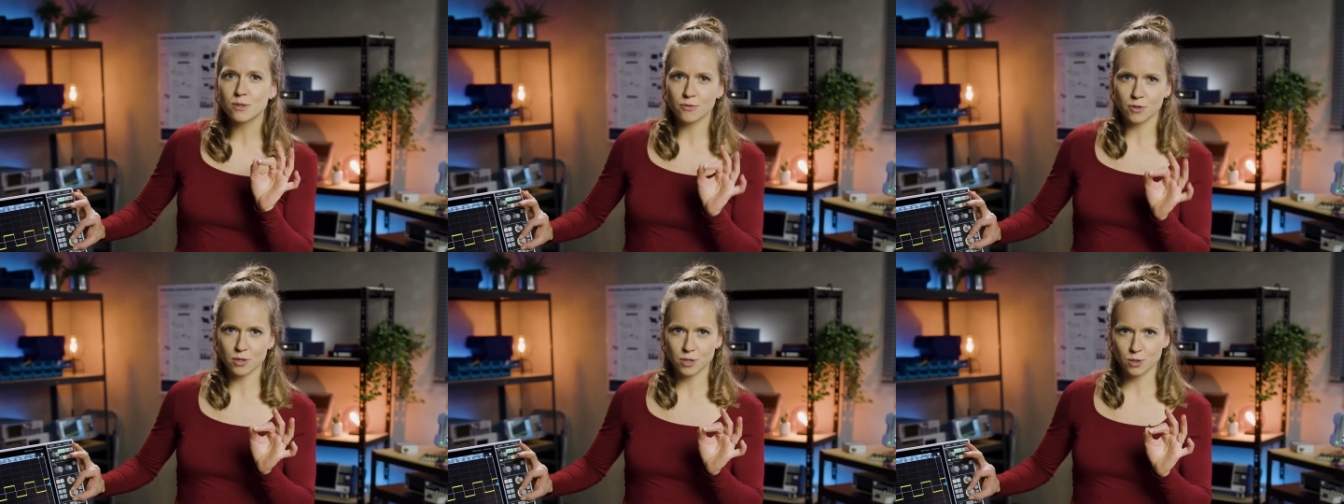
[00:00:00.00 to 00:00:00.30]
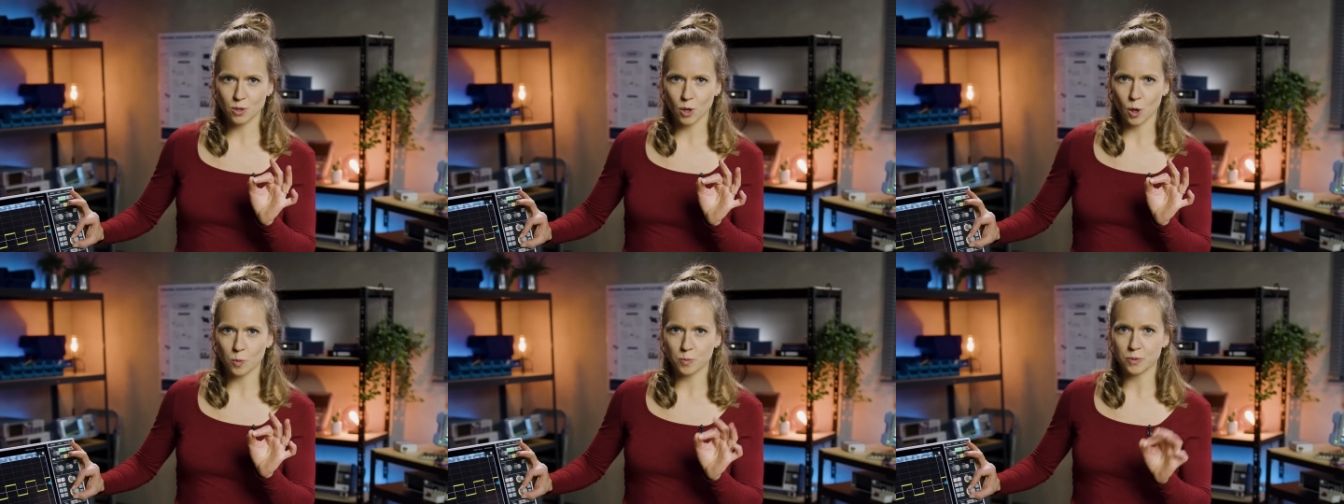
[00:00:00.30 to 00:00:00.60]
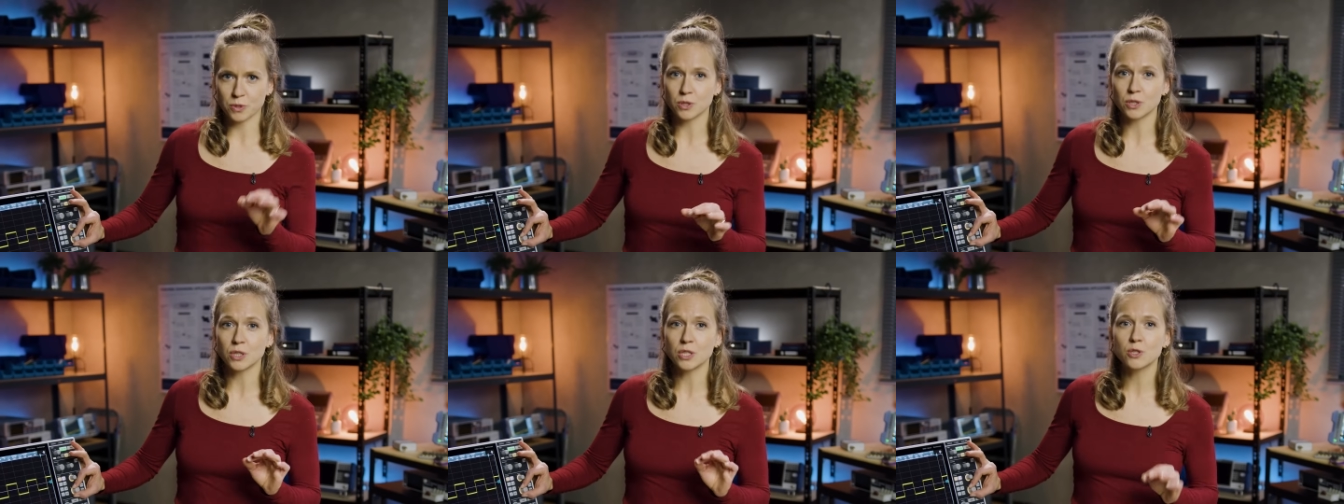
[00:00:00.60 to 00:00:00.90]
of the scope,
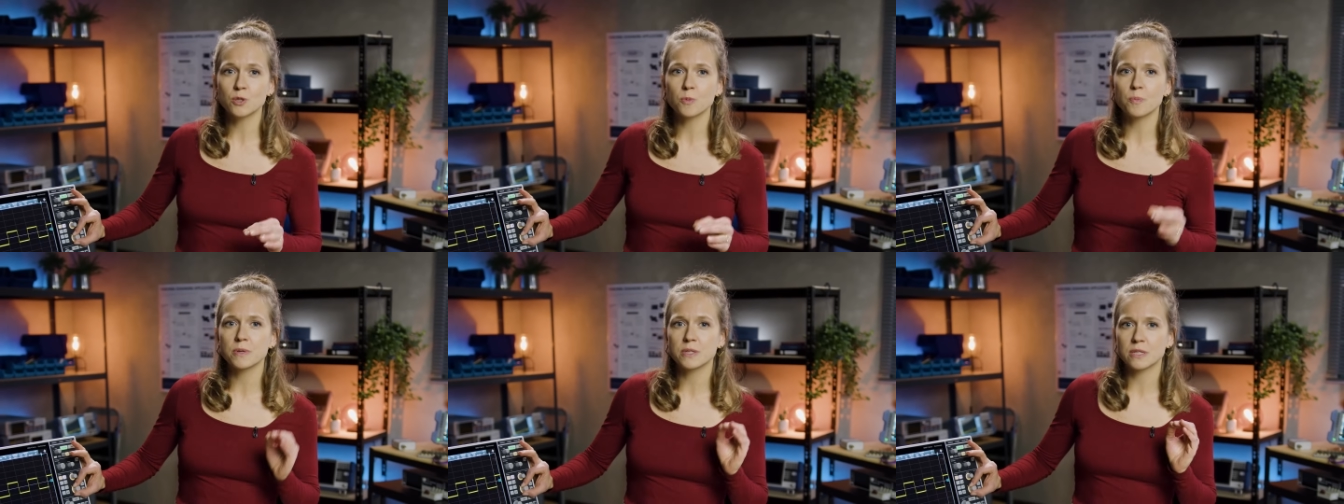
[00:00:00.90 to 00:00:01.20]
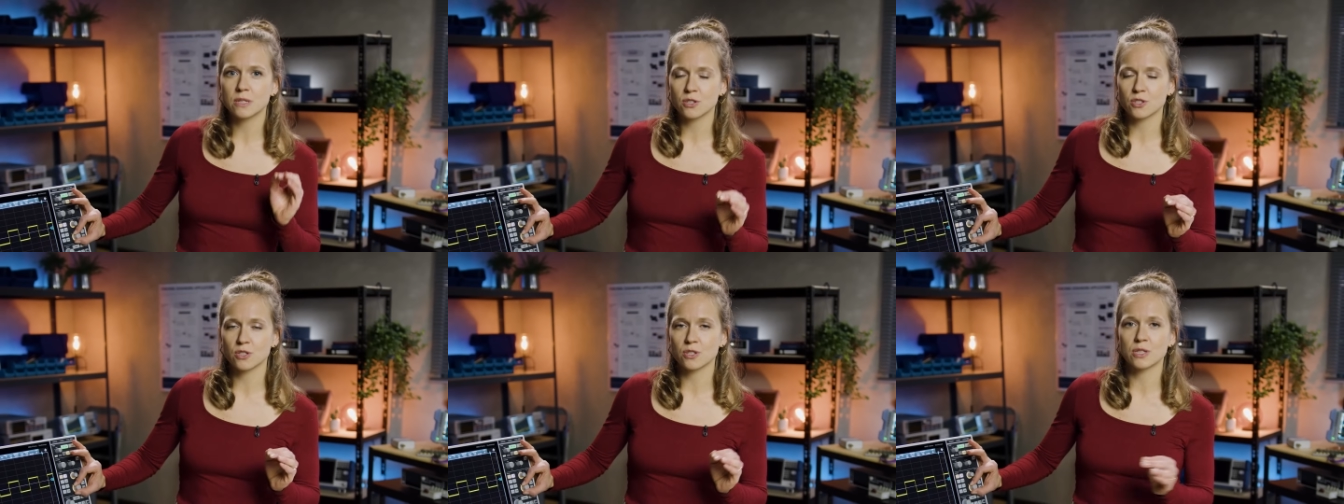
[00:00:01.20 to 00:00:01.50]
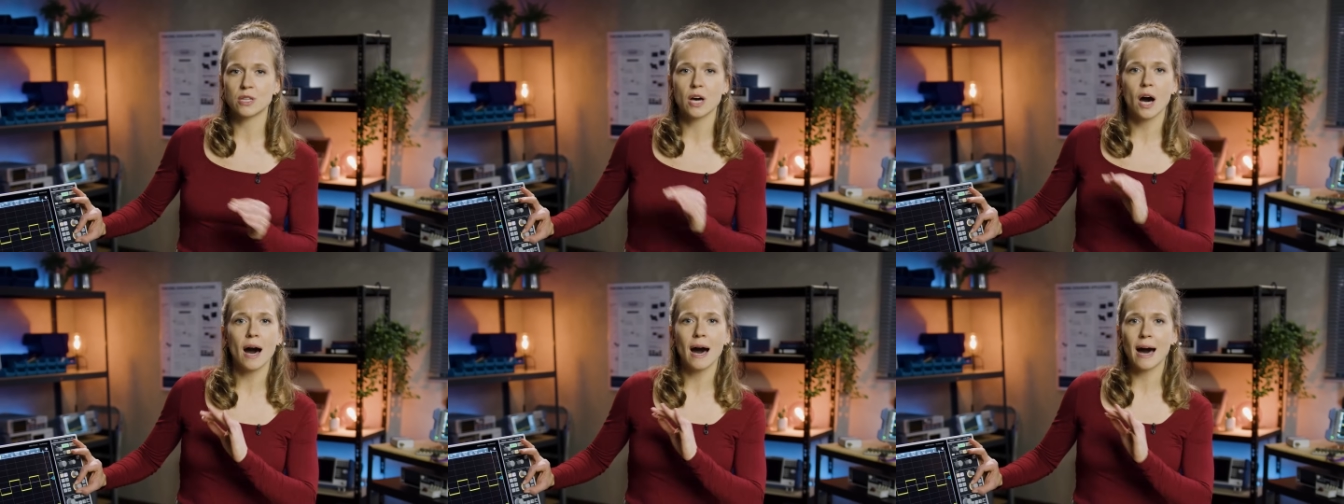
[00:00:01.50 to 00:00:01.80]
you need to position
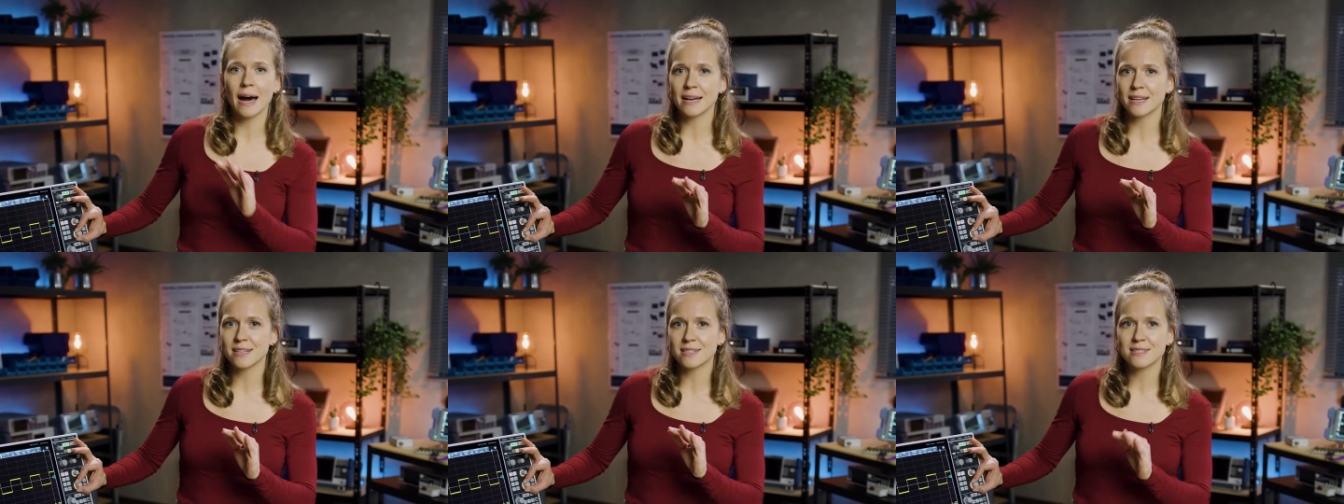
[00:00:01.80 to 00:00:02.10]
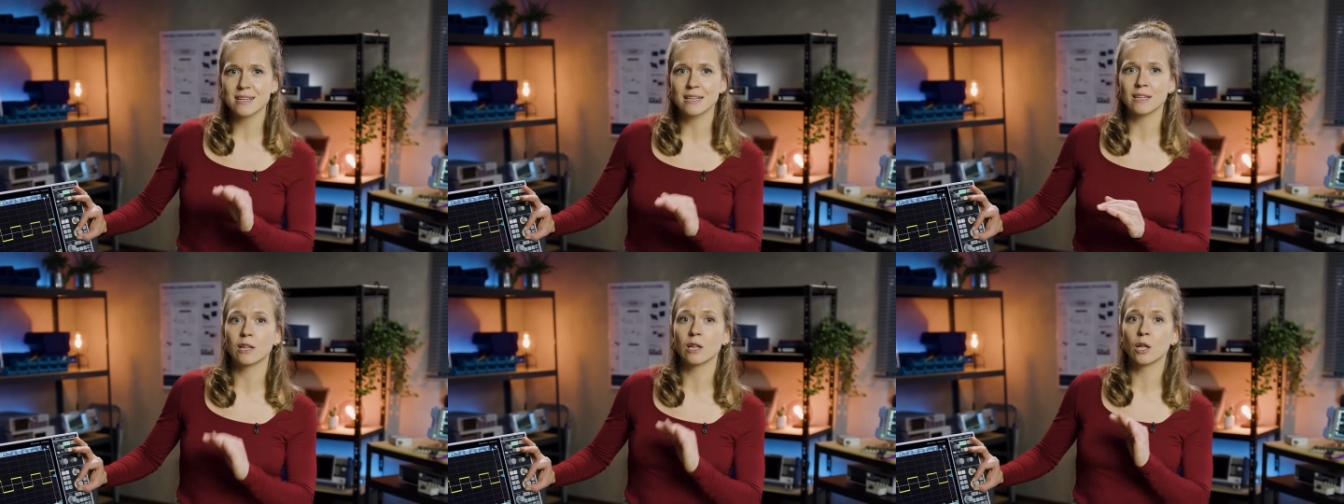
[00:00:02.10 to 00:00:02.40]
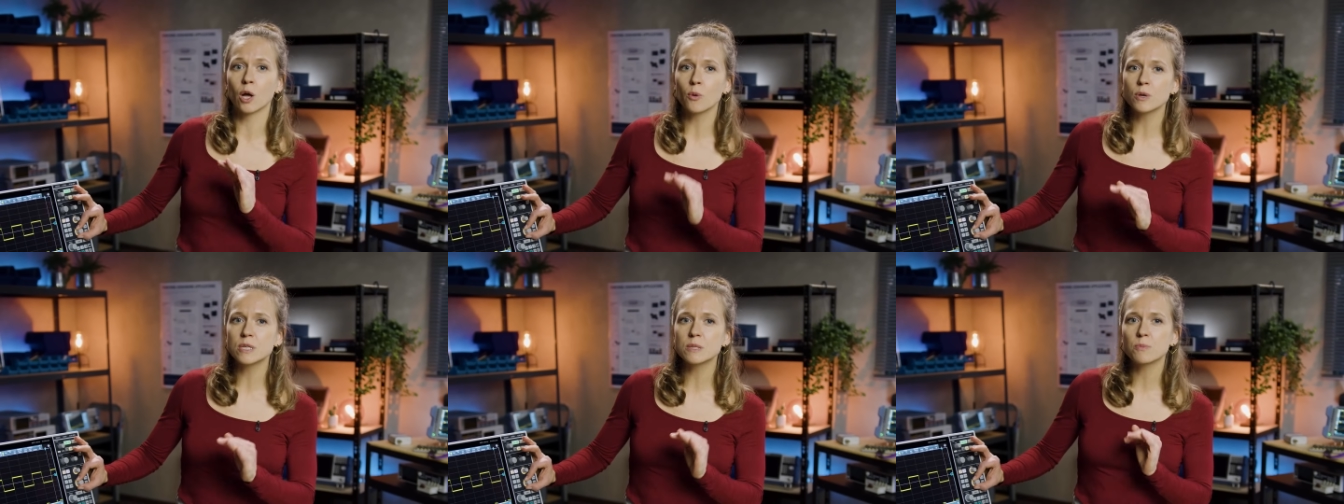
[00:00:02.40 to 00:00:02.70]
the highest and
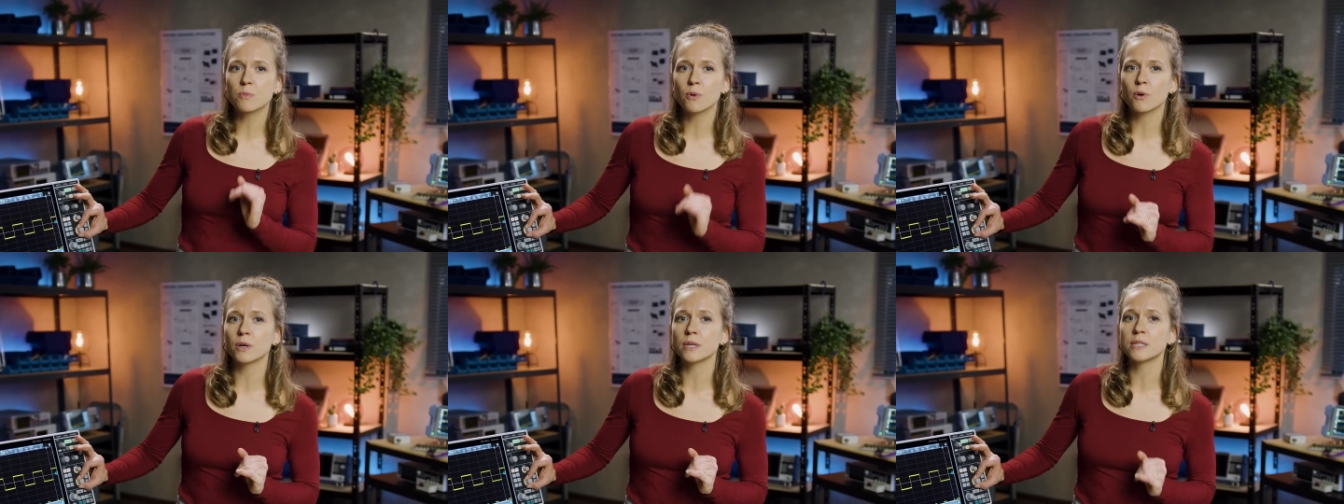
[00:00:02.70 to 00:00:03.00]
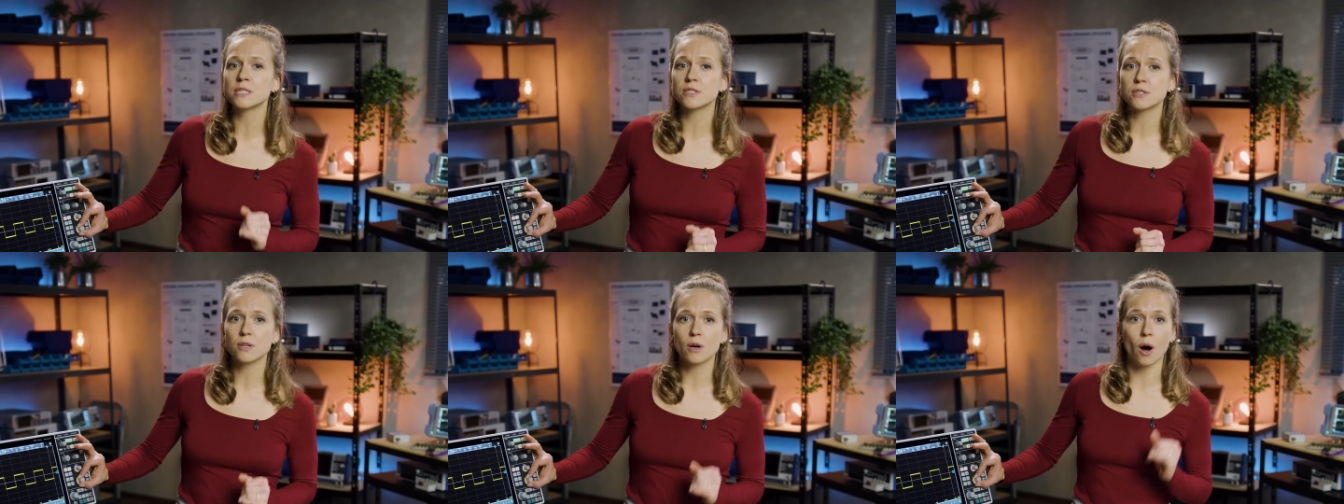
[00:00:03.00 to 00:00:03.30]
lowest points